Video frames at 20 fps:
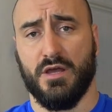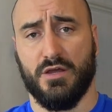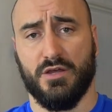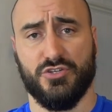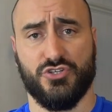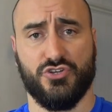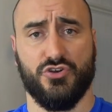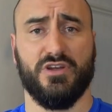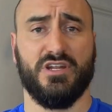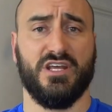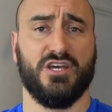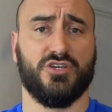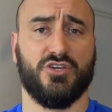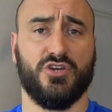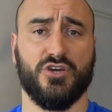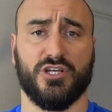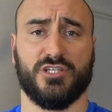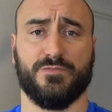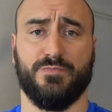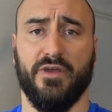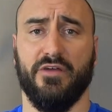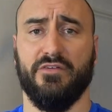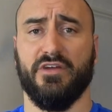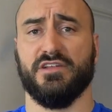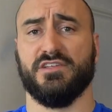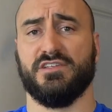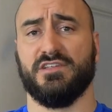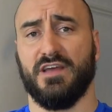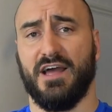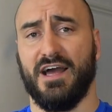Enjoyed it, good
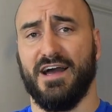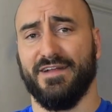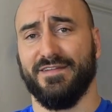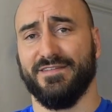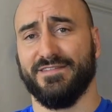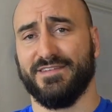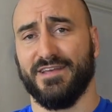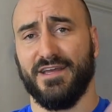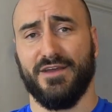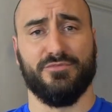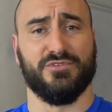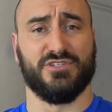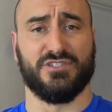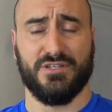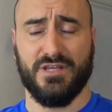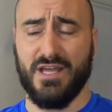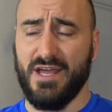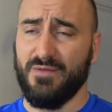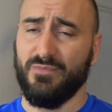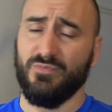experience, and it was